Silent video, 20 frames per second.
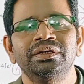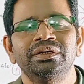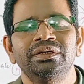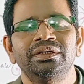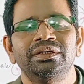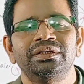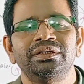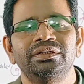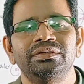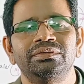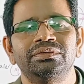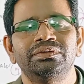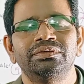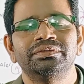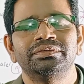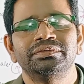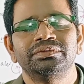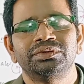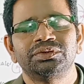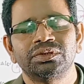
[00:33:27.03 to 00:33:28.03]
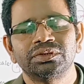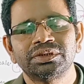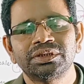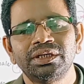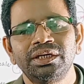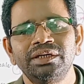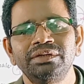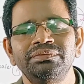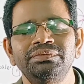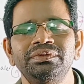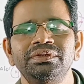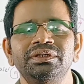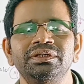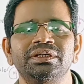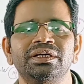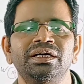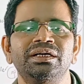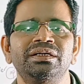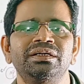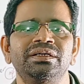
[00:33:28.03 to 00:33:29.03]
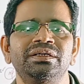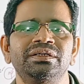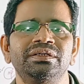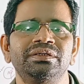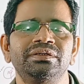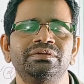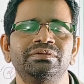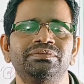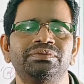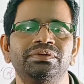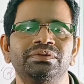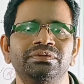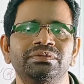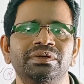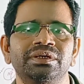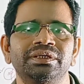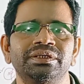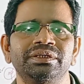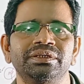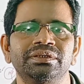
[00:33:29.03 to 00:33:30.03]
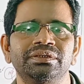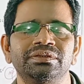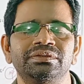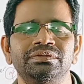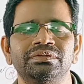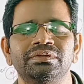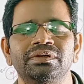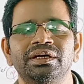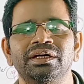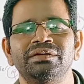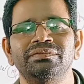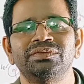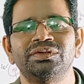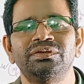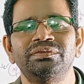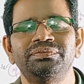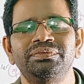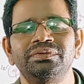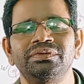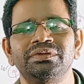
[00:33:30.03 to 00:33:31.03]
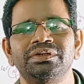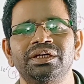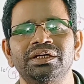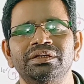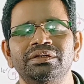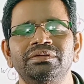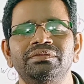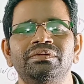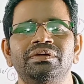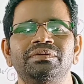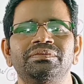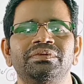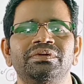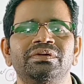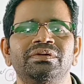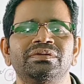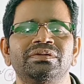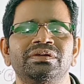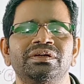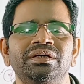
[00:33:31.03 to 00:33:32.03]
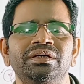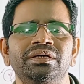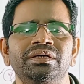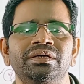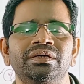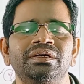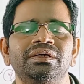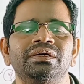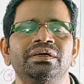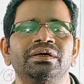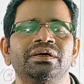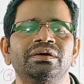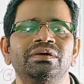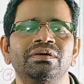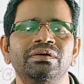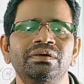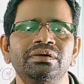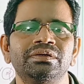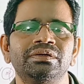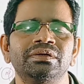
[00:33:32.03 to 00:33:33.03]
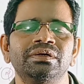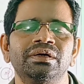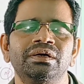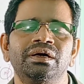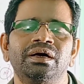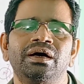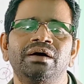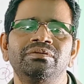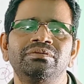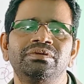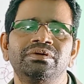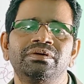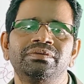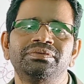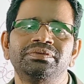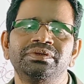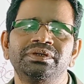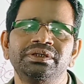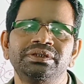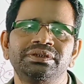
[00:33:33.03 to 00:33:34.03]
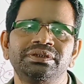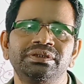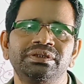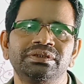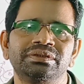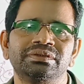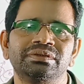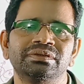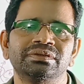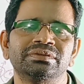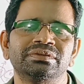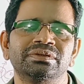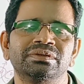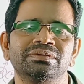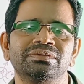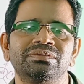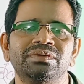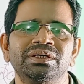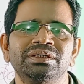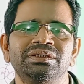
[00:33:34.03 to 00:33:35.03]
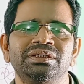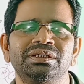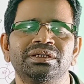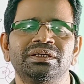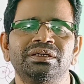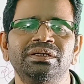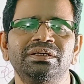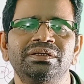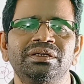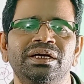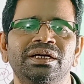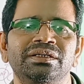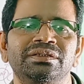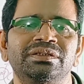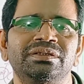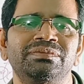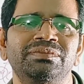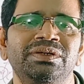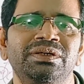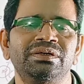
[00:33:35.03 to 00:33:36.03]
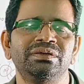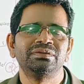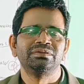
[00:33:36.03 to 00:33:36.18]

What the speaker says: you subscribe it, kindly you forward it. So I am hopeful that you have learned a lot out of this discussion. Once again, thanks a million